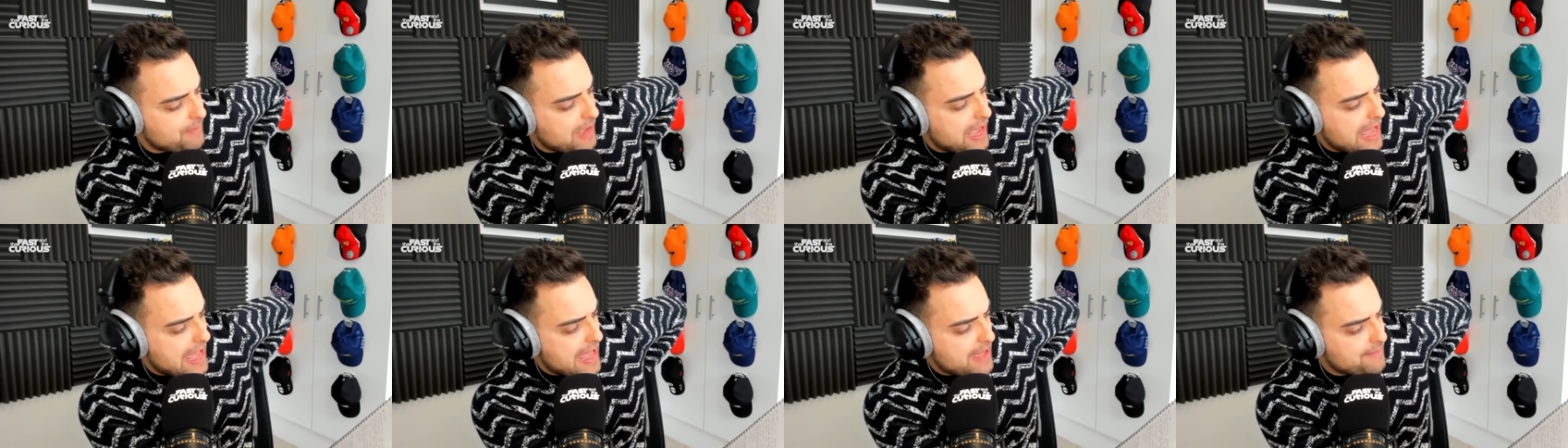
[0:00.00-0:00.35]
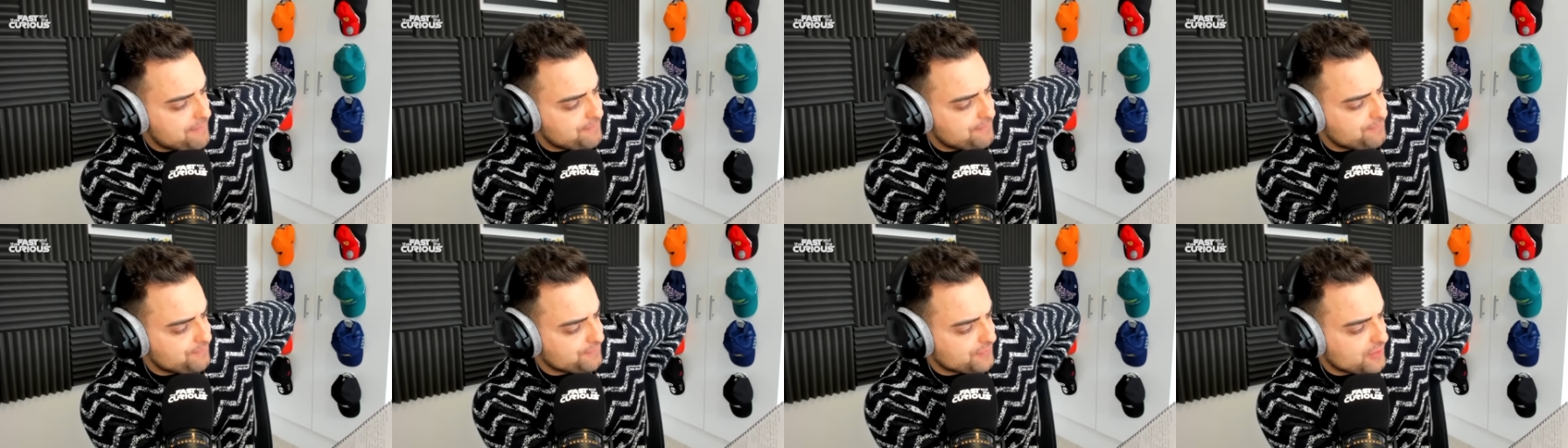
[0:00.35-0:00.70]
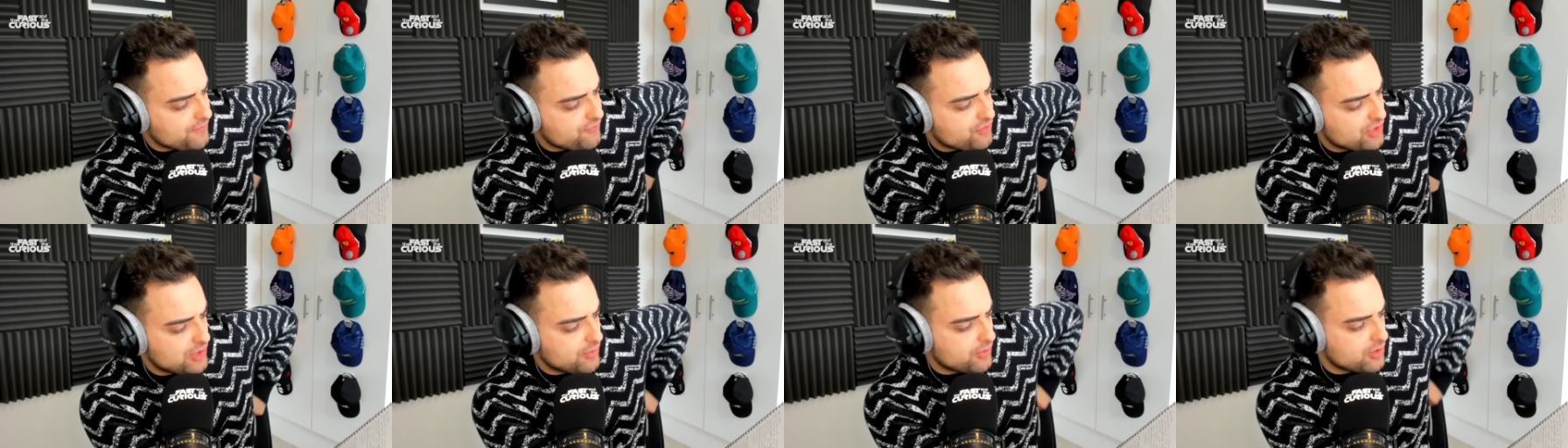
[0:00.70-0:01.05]
um,
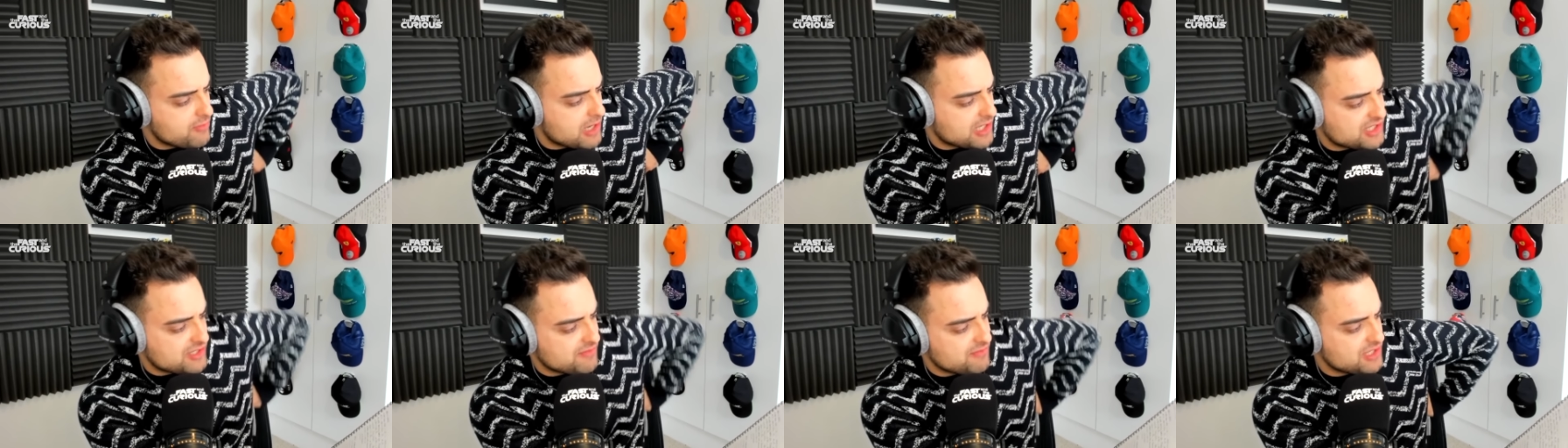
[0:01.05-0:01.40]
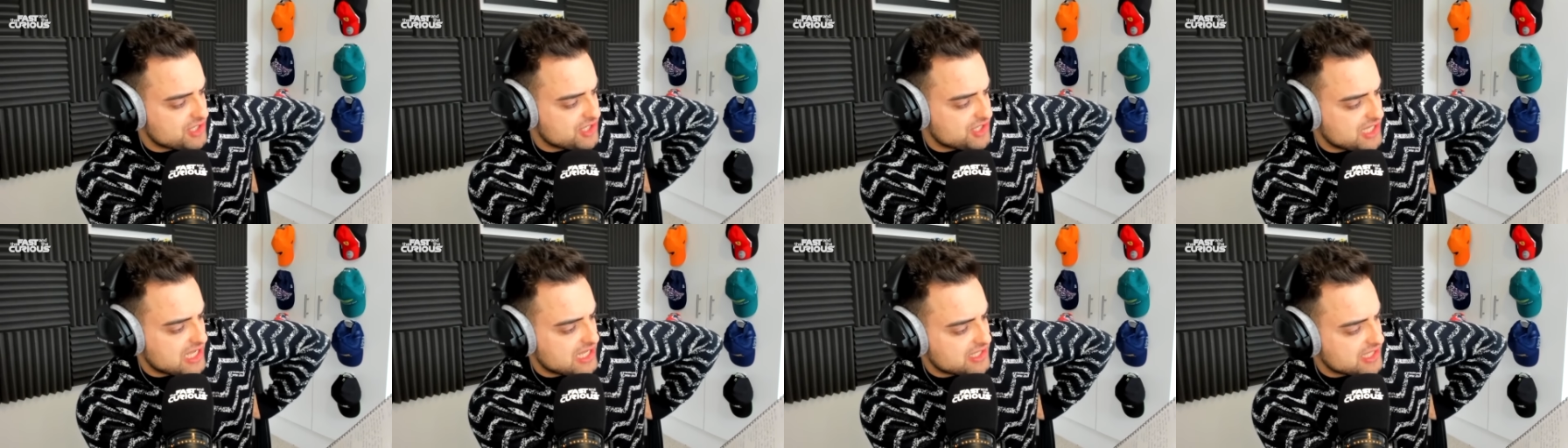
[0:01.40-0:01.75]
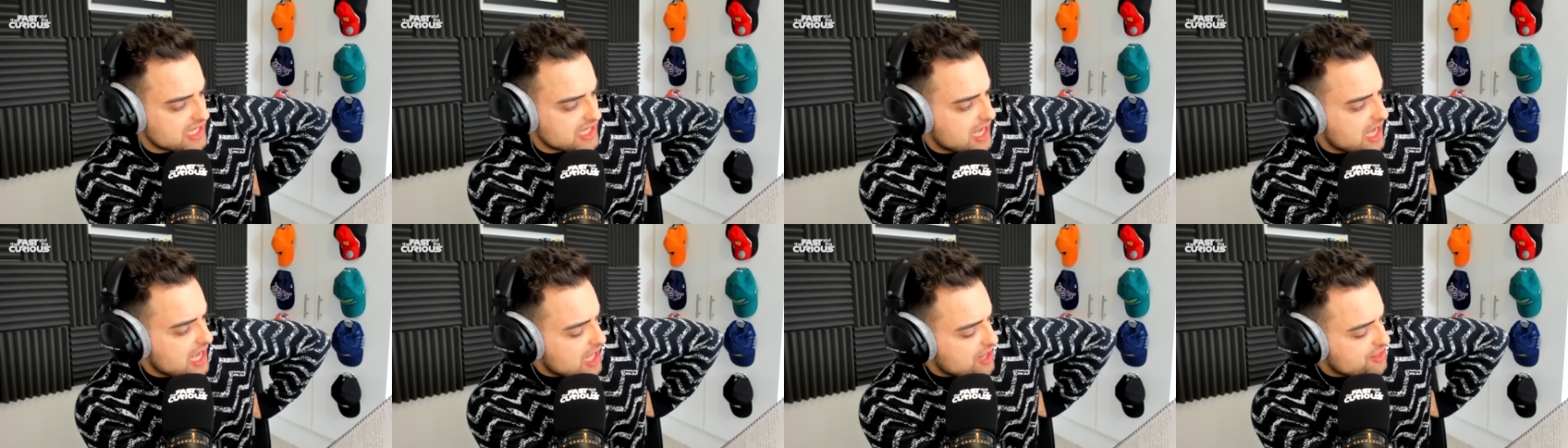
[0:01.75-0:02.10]
for anyone who might have missed it
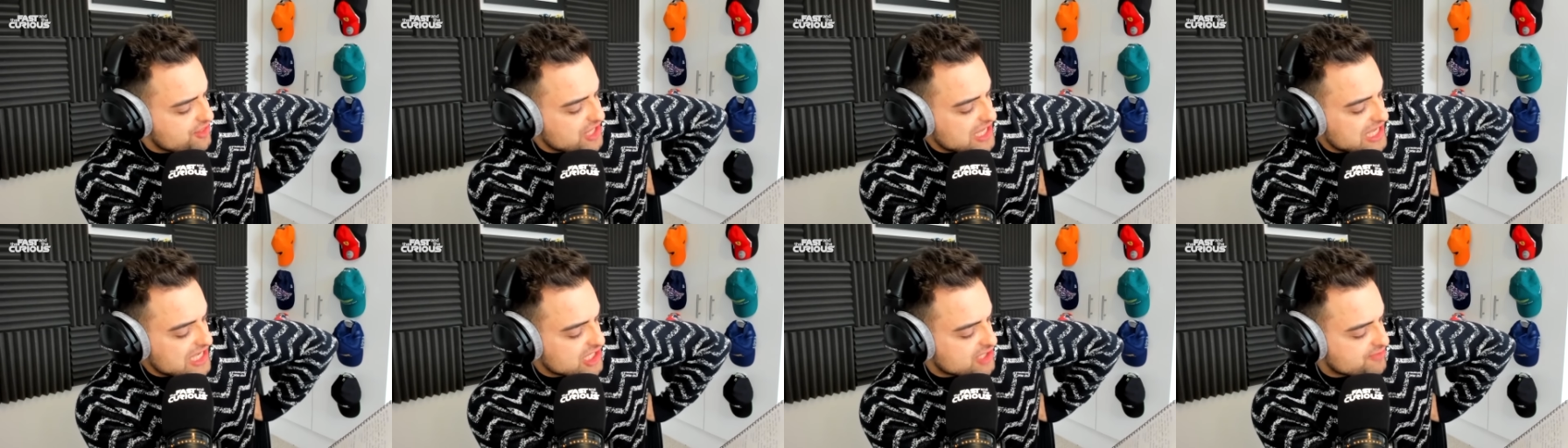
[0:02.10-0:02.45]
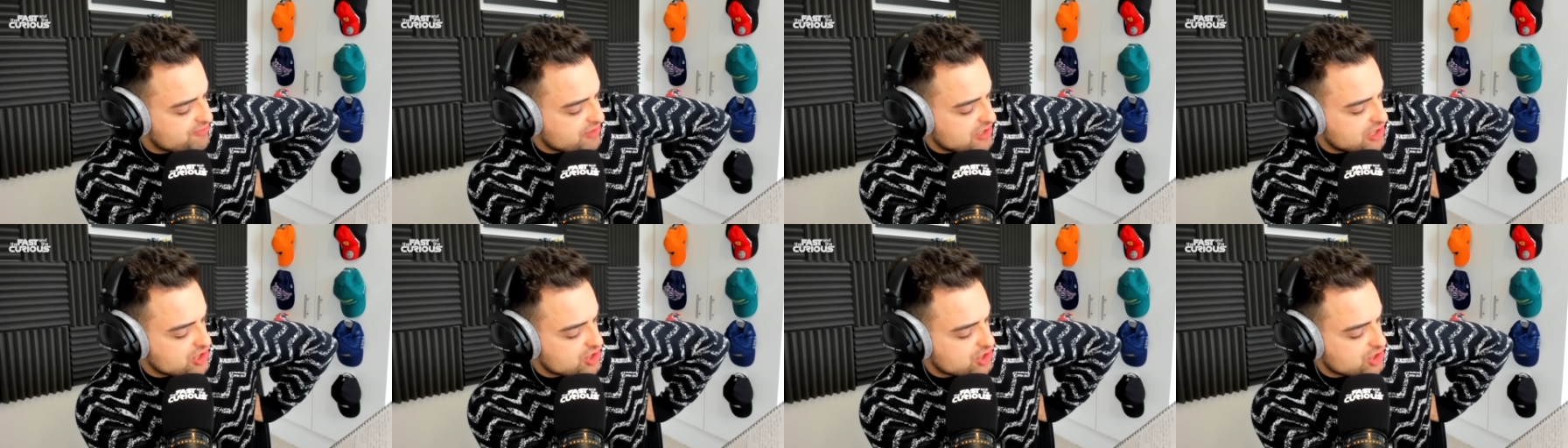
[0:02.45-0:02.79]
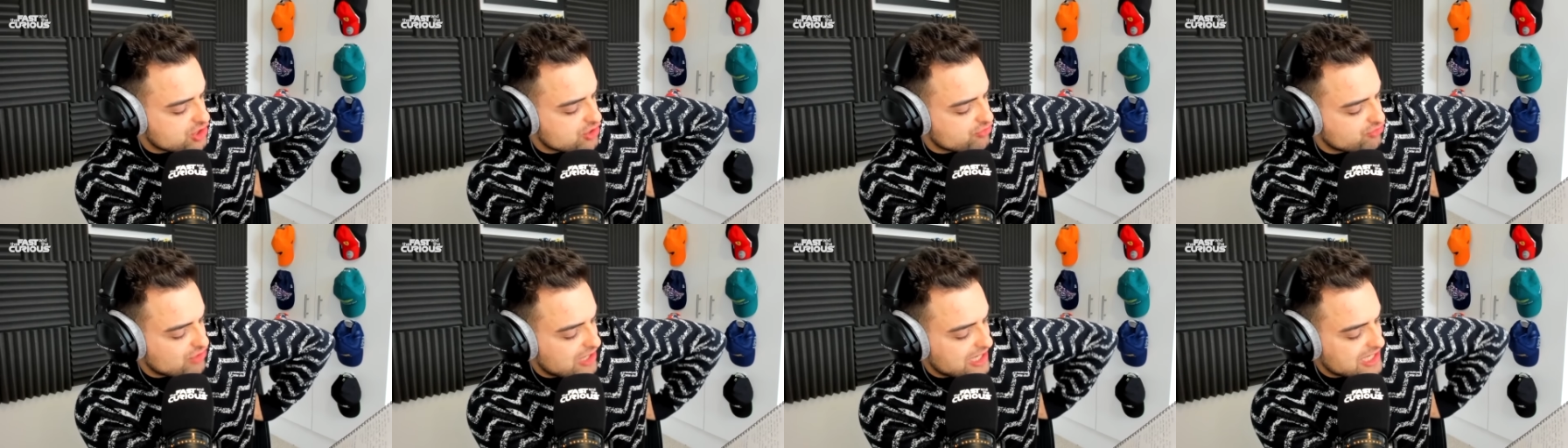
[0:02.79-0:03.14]
the sprint
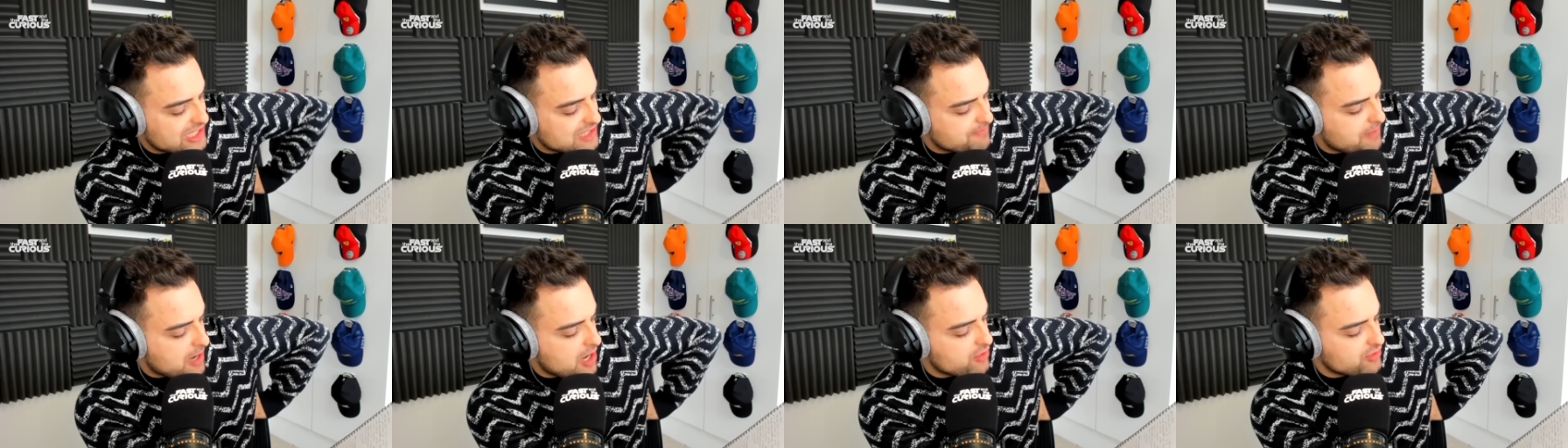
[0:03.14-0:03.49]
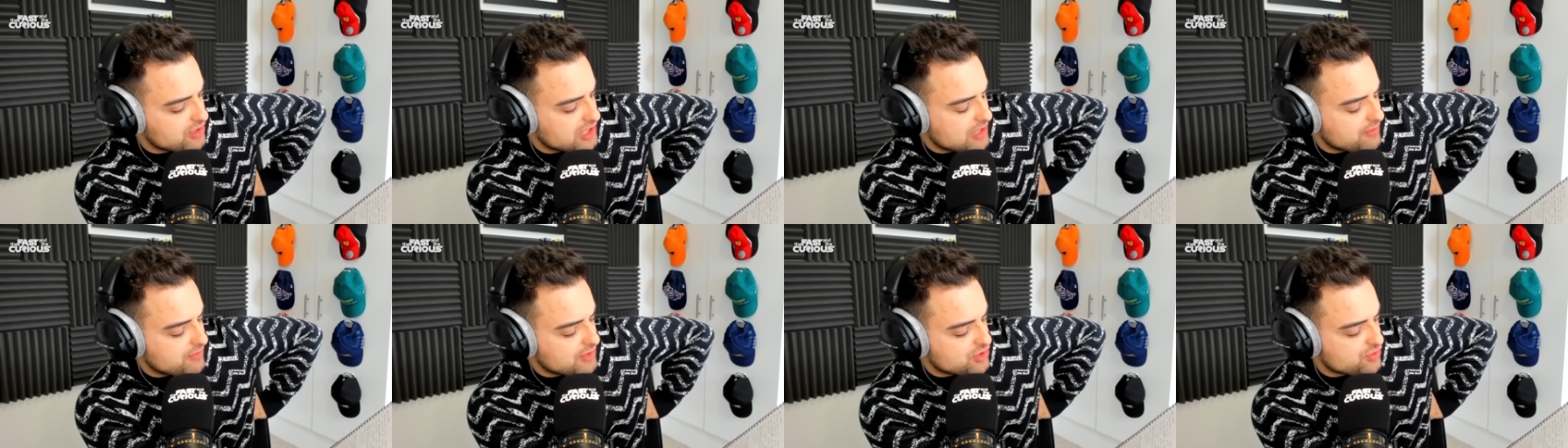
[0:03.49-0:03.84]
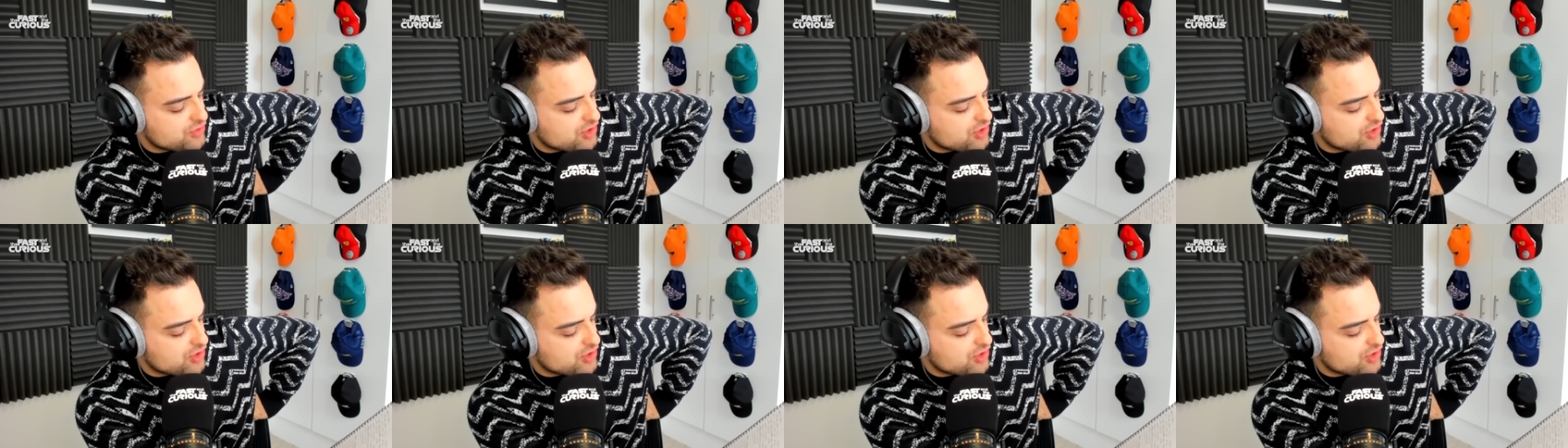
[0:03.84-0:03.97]
race podium, which was